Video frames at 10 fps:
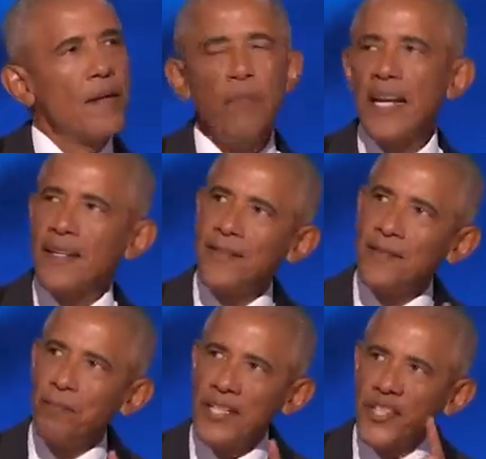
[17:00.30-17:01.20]
But,
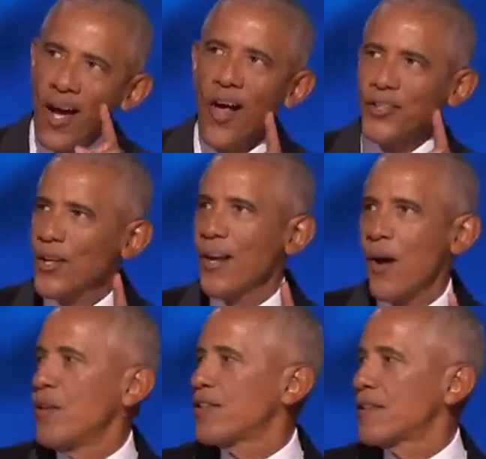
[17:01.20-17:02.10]
but she also
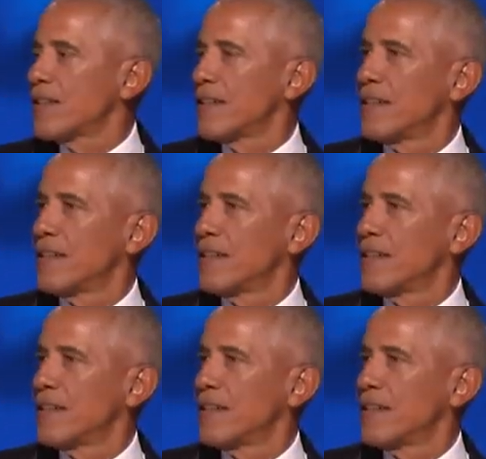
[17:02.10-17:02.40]
knows